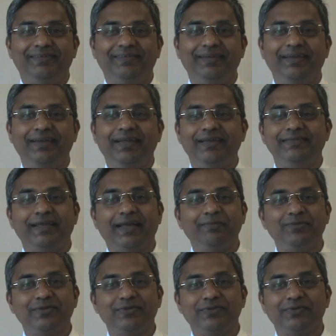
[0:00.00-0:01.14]
degree
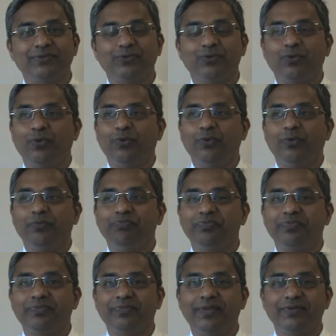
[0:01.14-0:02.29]
exams. So
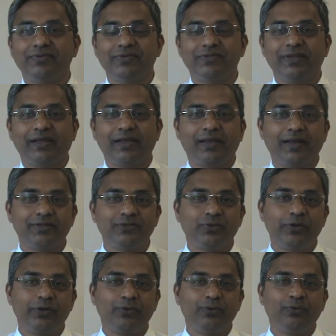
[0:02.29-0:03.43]
there's, it's like a catch
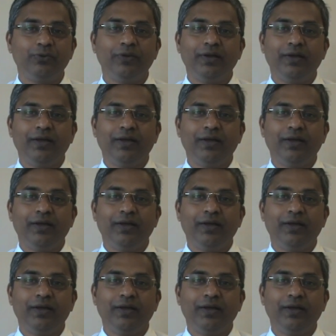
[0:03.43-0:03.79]
22. We're